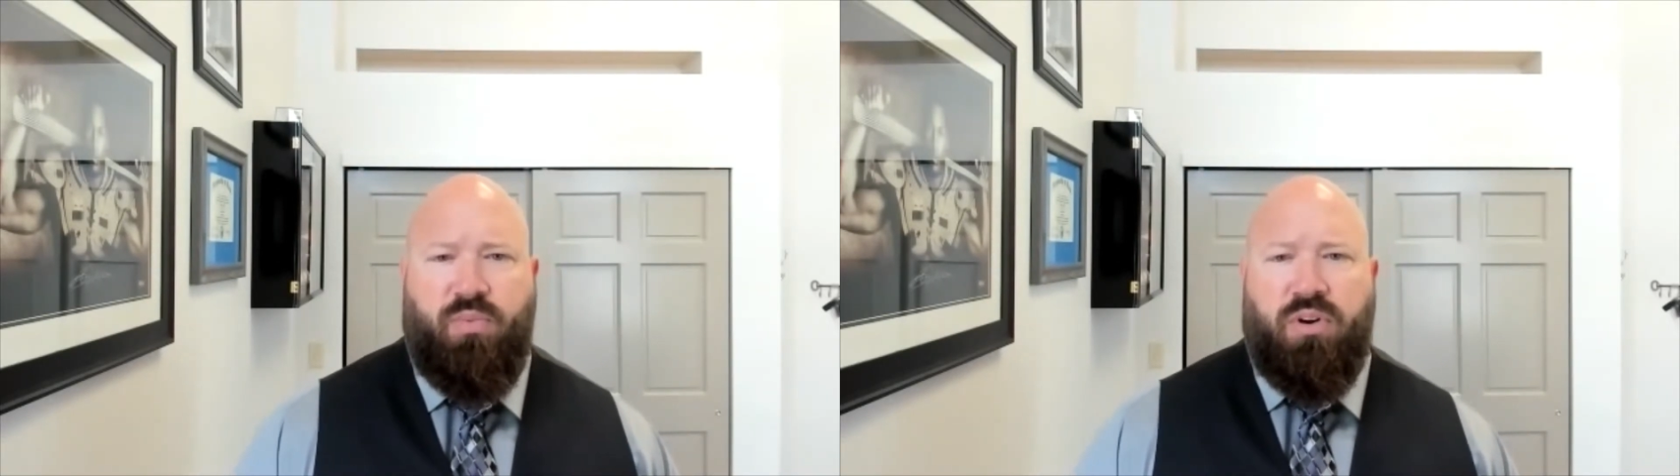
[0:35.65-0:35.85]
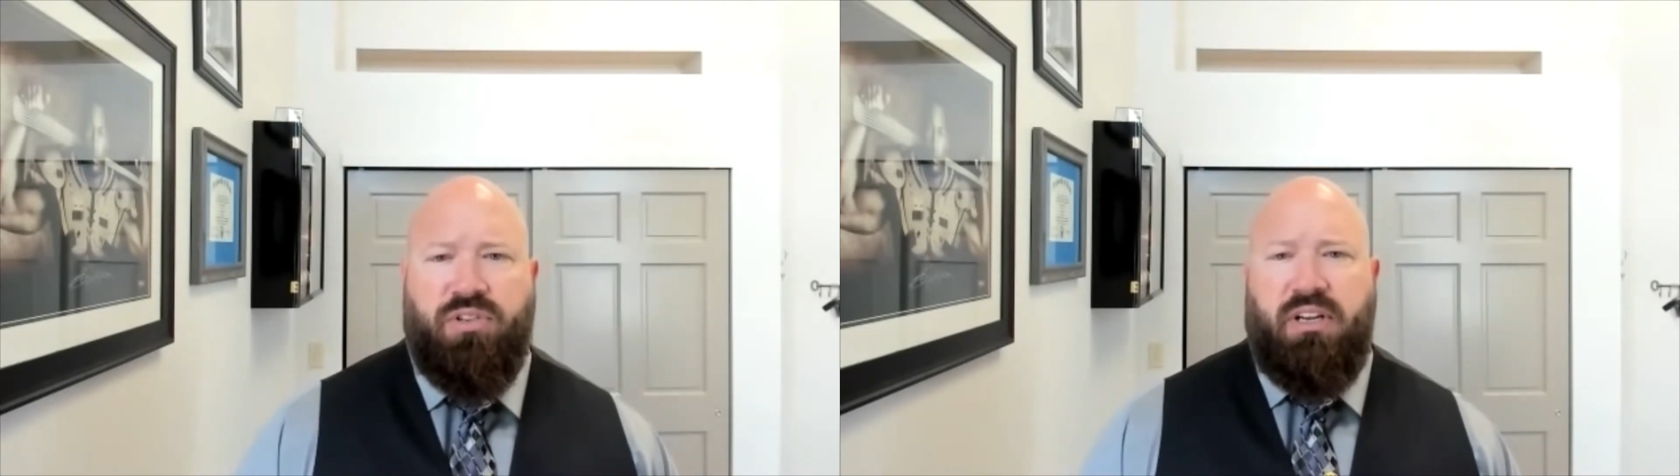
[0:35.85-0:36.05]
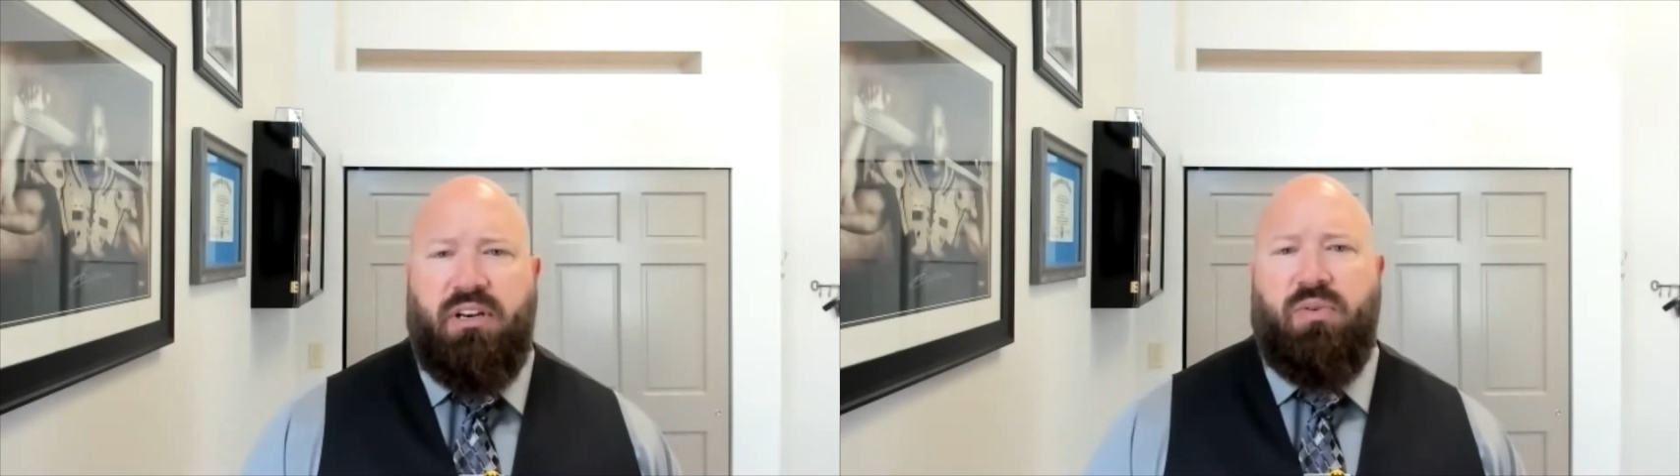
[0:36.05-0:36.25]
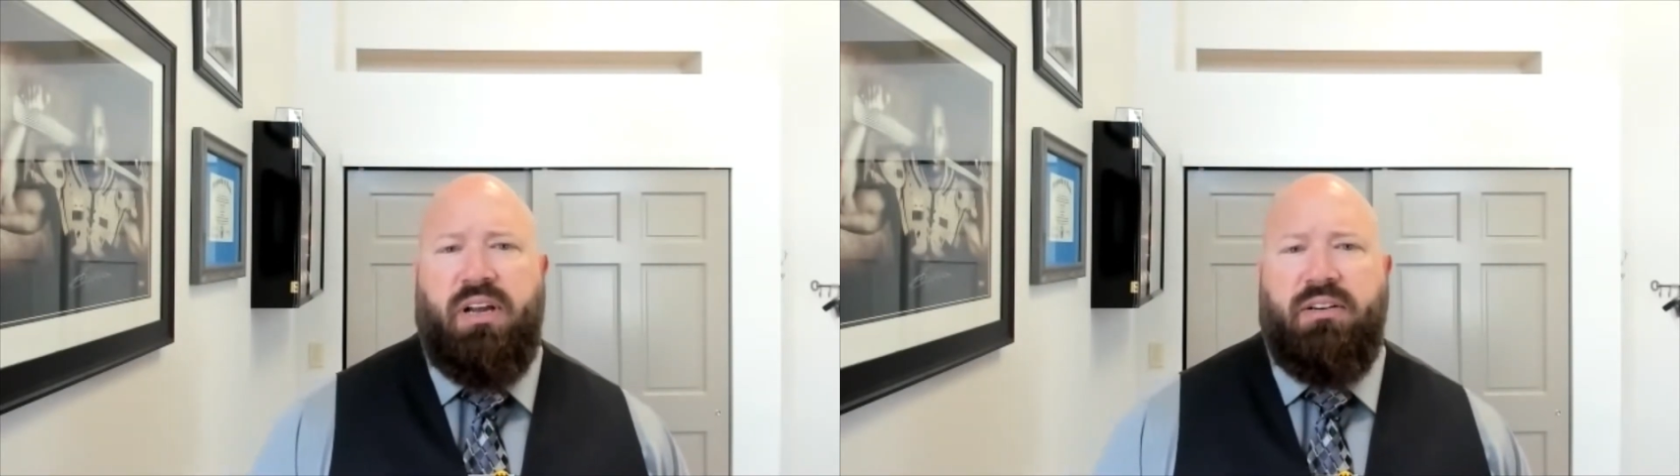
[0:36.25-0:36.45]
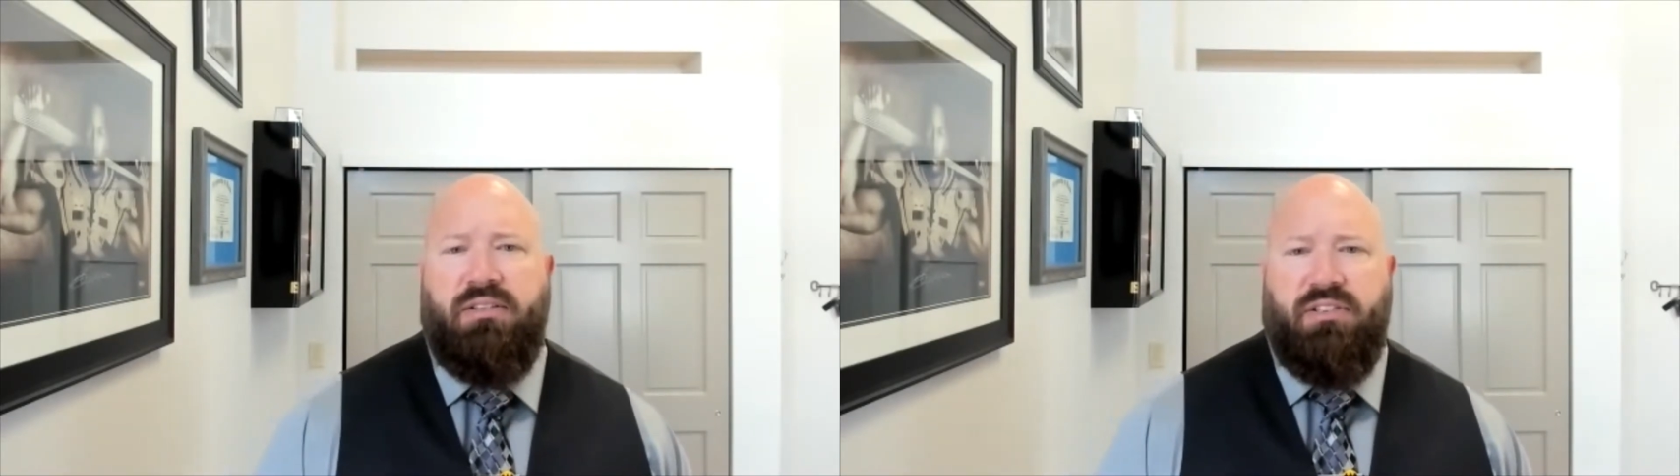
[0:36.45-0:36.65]
Mortgage
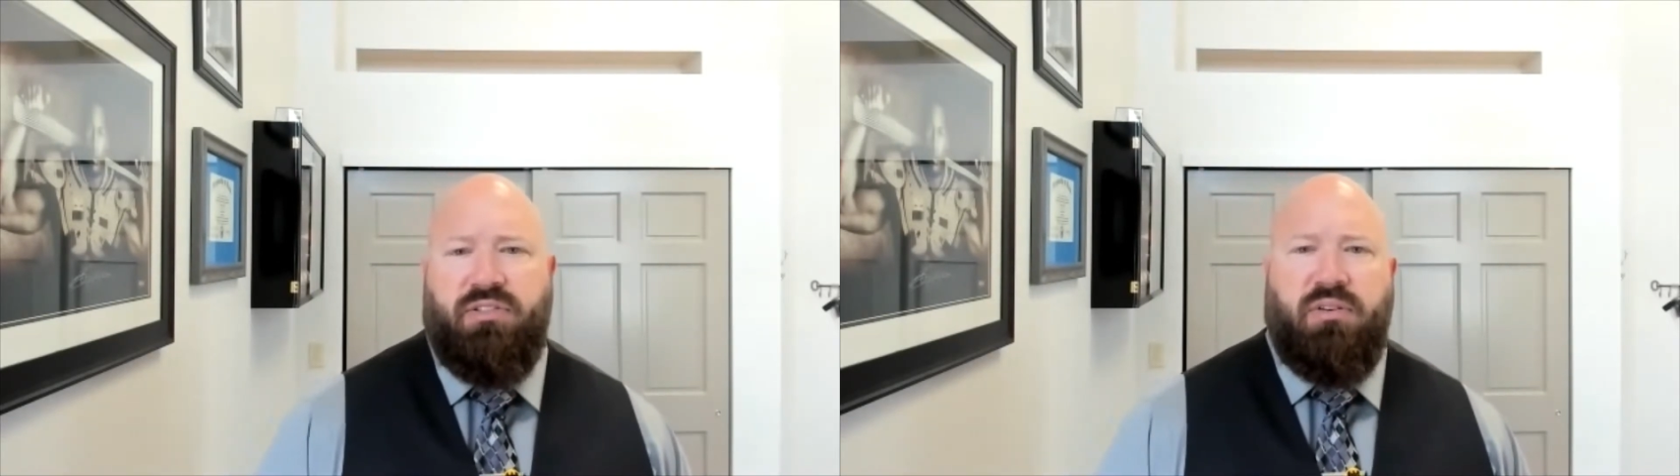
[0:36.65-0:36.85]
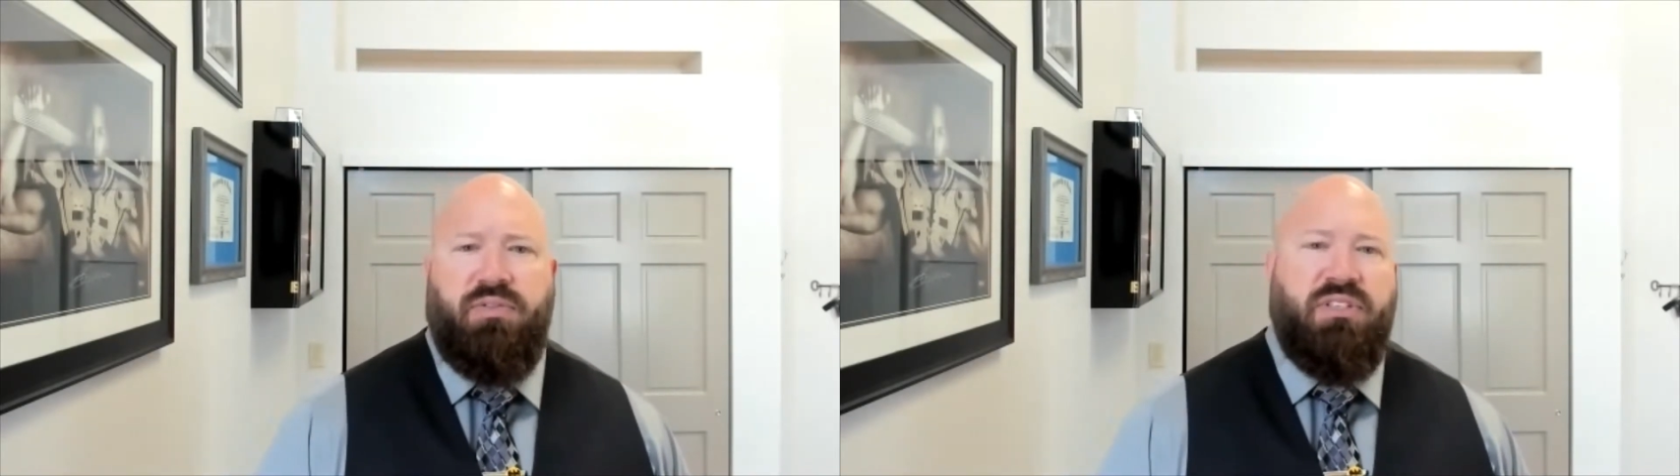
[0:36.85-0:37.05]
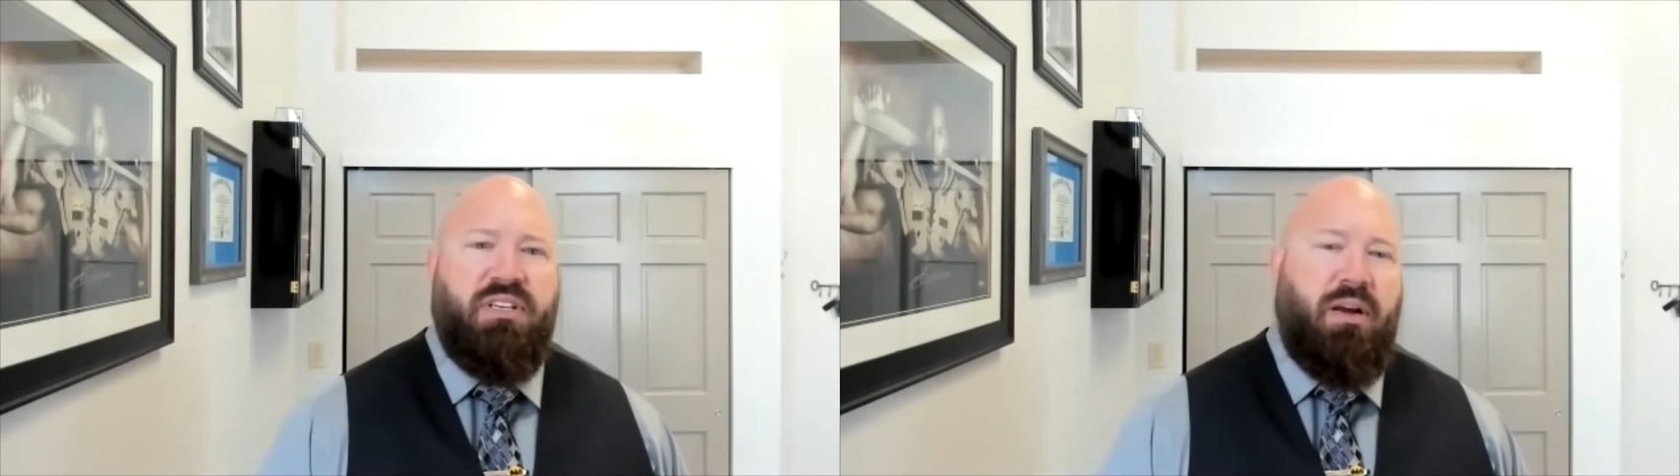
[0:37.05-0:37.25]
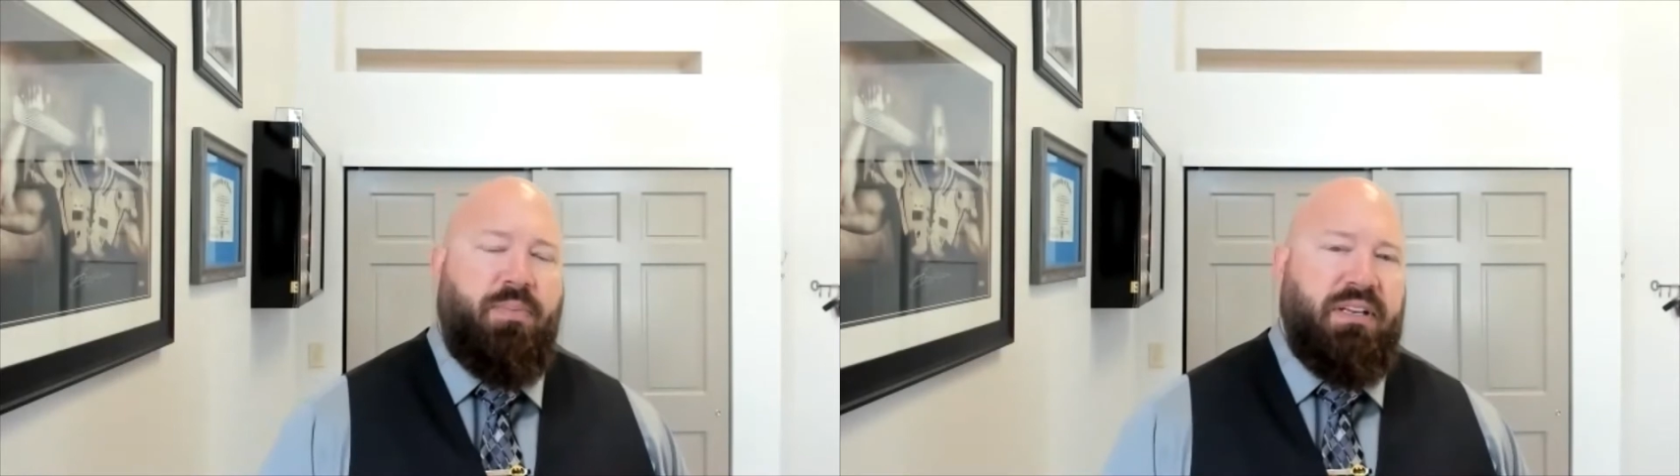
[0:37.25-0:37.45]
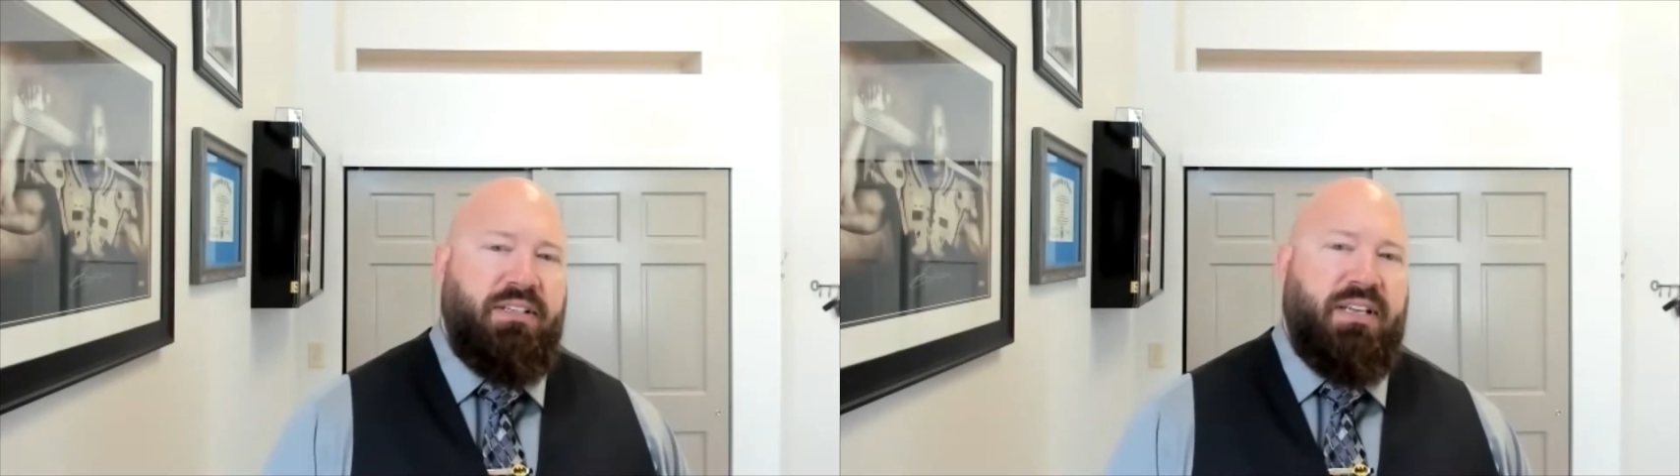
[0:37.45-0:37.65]
underwriters and the servicing
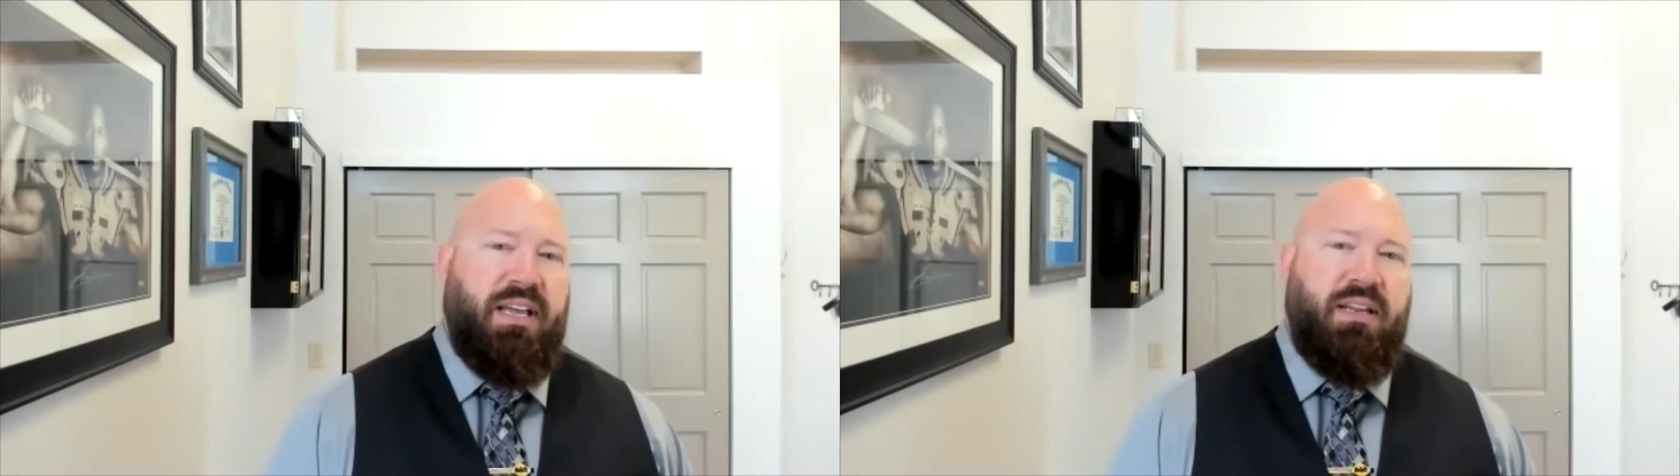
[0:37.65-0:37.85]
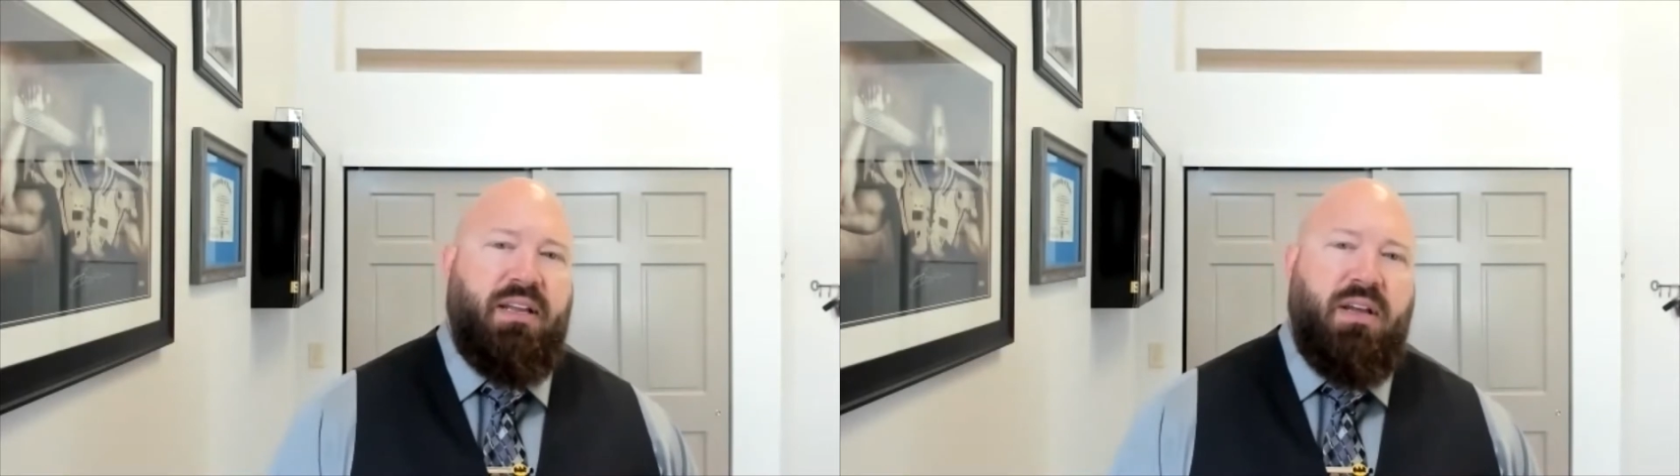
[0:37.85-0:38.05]
companies that